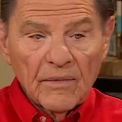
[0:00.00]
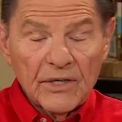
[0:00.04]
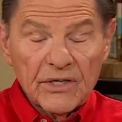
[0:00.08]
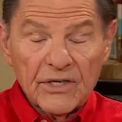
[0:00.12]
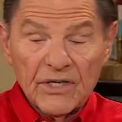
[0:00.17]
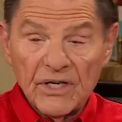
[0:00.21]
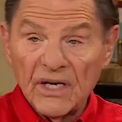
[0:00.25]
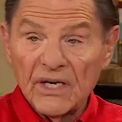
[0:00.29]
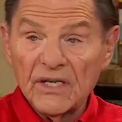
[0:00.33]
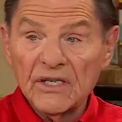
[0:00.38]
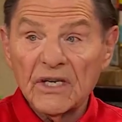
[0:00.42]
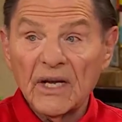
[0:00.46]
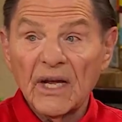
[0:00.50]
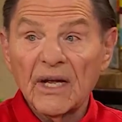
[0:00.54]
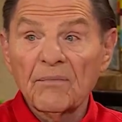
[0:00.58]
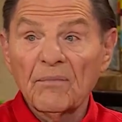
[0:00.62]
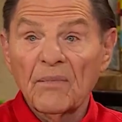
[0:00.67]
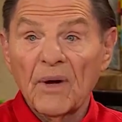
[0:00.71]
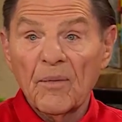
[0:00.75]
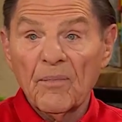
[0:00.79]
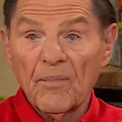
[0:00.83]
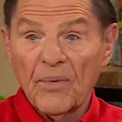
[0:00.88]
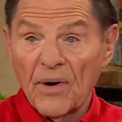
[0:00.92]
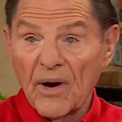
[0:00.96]
But she said,
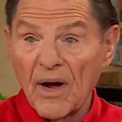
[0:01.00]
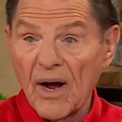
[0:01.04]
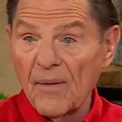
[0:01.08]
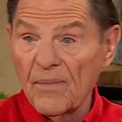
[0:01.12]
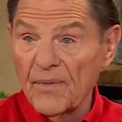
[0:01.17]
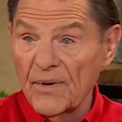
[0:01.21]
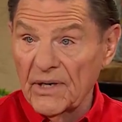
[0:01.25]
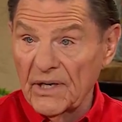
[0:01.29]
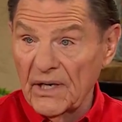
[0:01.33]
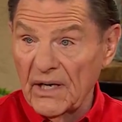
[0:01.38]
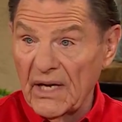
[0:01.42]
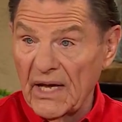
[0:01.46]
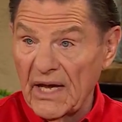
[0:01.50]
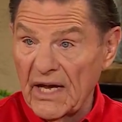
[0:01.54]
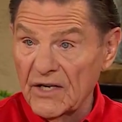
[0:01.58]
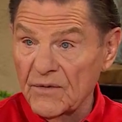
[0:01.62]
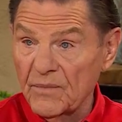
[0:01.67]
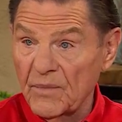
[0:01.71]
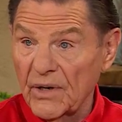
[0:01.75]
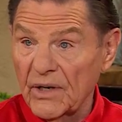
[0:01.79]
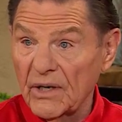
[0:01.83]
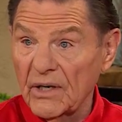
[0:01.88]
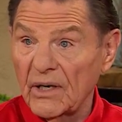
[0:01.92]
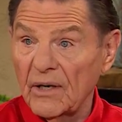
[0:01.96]
my property has
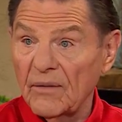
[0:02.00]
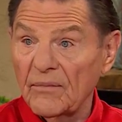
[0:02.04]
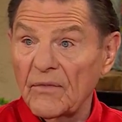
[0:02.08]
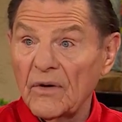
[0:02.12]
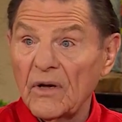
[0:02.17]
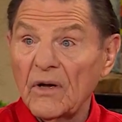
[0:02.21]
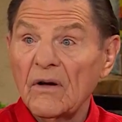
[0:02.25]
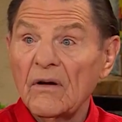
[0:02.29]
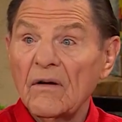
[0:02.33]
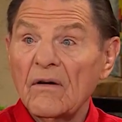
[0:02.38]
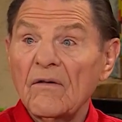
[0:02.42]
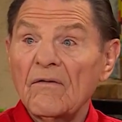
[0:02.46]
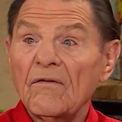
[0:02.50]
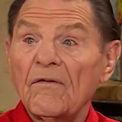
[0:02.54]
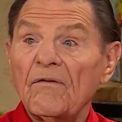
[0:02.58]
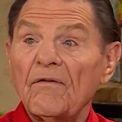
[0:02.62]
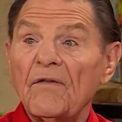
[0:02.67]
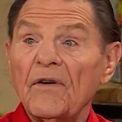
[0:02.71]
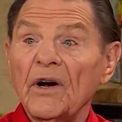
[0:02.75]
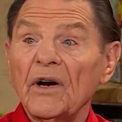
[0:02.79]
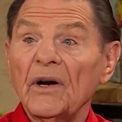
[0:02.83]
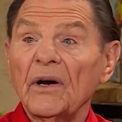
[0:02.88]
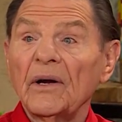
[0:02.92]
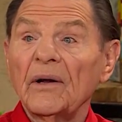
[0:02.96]
become
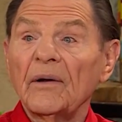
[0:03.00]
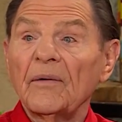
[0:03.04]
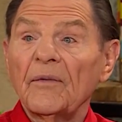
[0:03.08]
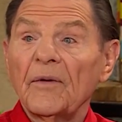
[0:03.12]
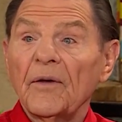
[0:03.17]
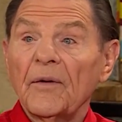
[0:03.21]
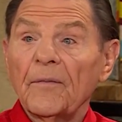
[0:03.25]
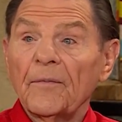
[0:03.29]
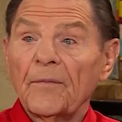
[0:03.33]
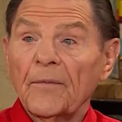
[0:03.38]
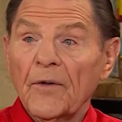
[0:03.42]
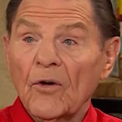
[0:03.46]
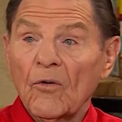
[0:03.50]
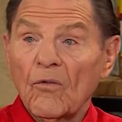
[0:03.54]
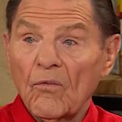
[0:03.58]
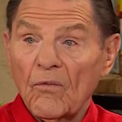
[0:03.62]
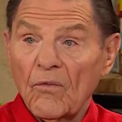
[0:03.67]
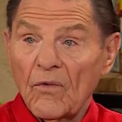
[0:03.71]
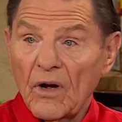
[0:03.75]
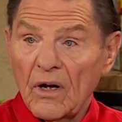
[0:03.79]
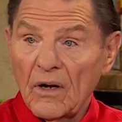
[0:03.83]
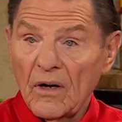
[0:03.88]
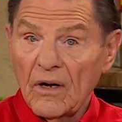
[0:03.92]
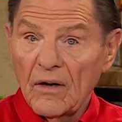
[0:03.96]
very
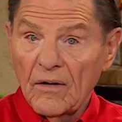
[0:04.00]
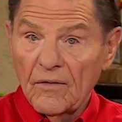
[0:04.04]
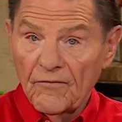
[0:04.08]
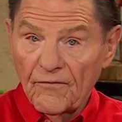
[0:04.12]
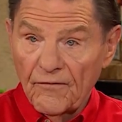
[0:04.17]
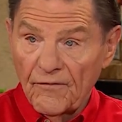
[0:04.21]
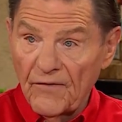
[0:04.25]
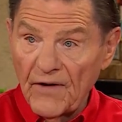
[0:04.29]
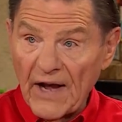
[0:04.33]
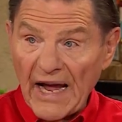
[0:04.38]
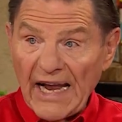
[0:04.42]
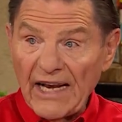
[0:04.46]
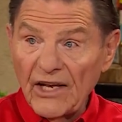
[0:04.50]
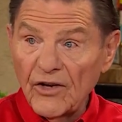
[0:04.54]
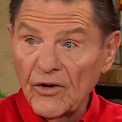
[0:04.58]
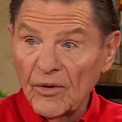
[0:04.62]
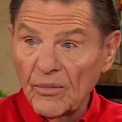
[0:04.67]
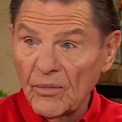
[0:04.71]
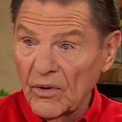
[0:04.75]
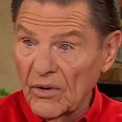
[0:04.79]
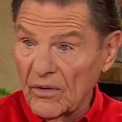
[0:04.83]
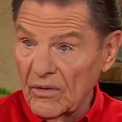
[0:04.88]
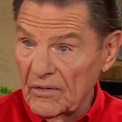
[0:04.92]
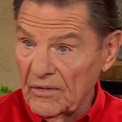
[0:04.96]

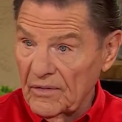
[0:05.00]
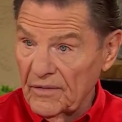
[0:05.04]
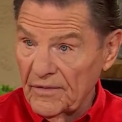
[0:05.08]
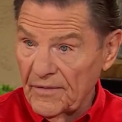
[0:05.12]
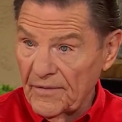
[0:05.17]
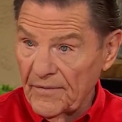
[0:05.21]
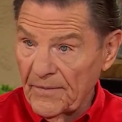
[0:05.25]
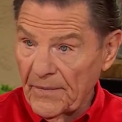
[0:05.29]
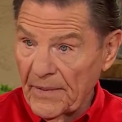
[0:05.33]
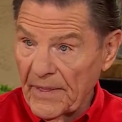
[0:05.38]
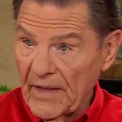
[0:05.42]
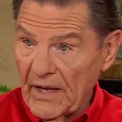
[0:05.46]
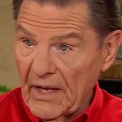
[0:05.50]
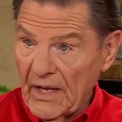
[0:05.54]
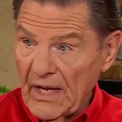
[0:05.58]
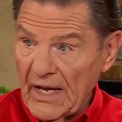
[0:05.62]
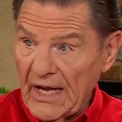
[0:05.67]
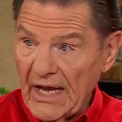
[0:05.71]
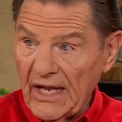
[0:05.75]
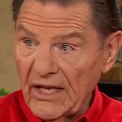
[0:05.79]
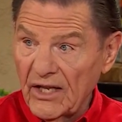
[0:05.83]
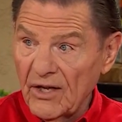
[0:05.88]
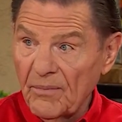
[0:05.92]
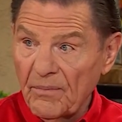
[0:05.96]
valuable,
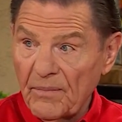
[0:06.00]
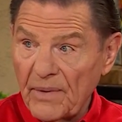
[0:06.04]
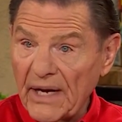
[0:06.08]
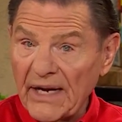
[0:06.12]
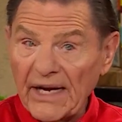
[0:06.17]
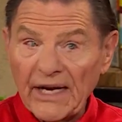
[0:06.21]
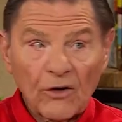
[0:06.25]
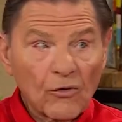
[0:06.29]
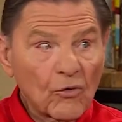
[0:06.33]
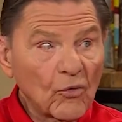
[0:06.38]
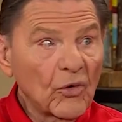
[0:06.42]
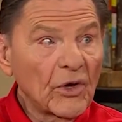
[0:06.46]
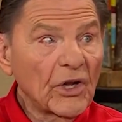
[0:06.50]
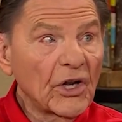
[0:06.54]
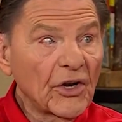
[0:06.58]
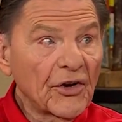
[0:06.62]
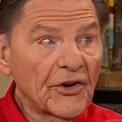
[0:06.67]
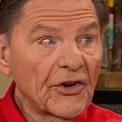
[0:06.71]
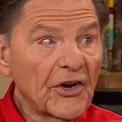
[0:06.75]
and the bank will